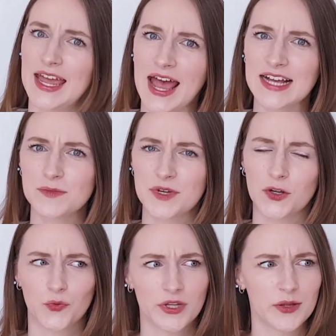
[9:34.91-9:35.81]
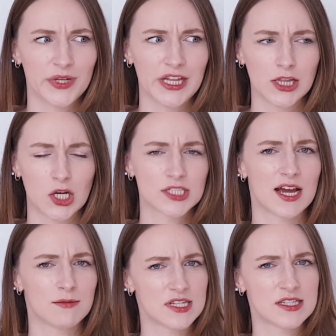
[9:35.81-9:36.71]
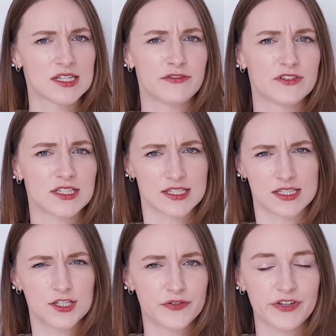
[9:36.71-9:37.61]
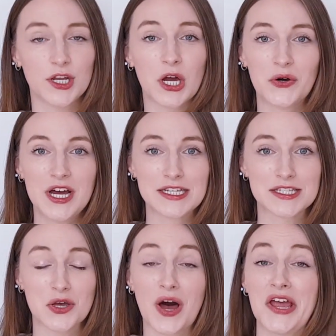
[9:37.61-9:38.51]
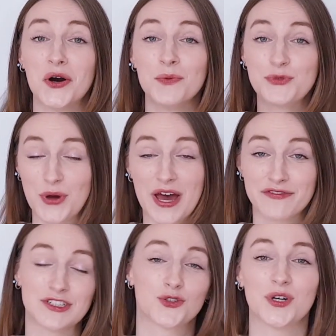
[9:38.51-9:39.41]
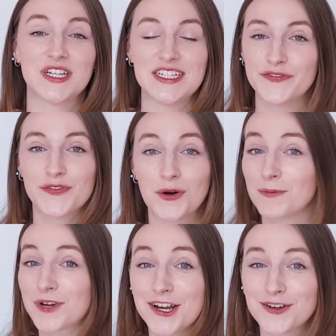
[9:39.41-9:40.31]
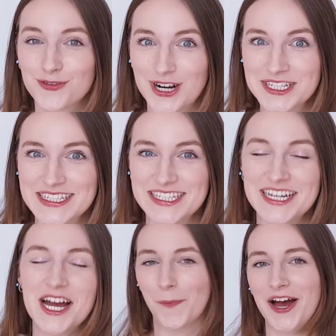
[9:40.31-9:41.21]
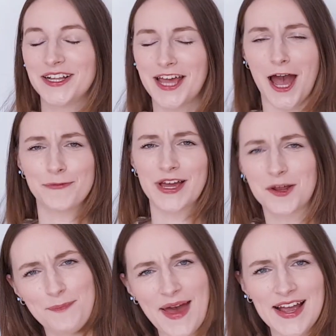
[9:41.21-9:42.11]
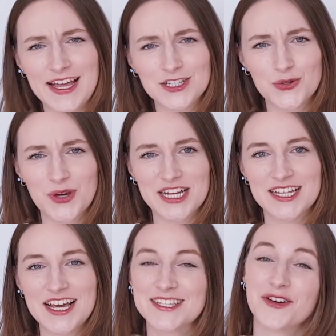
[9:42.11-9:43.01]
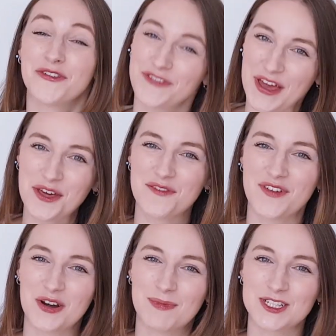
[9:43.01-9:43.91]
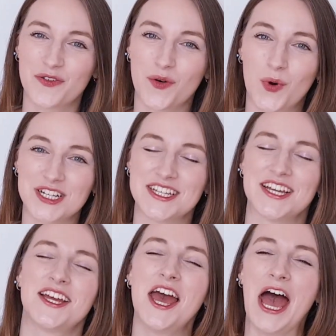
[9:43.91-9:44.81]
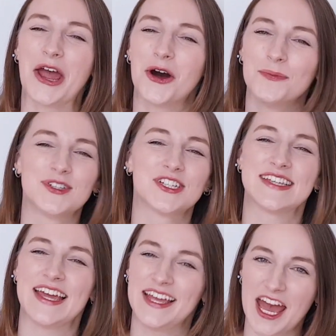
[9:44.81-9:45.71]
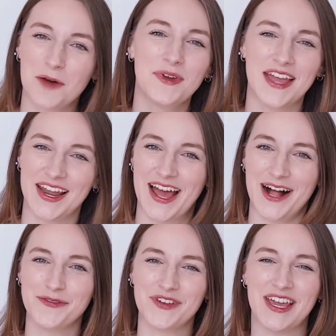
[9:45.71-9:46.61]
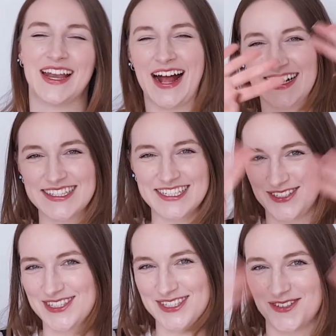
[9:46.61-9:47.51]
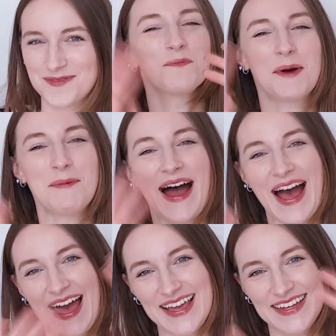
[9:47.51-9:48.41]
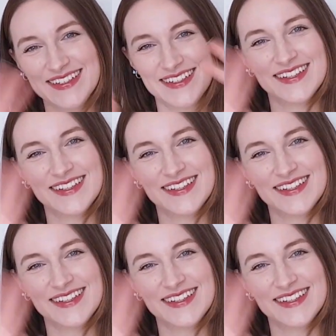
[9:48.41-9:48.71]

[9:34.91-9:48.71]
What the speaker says: It has been a really, really long time since I've done such a video, so I hope you have enjoyed it, even though I'm kind of rusty. But yeah, I'm getting back into it. So thank you very much for watching. I hope you're staying happy and healthy, and I'll see you soon. Bye-bye!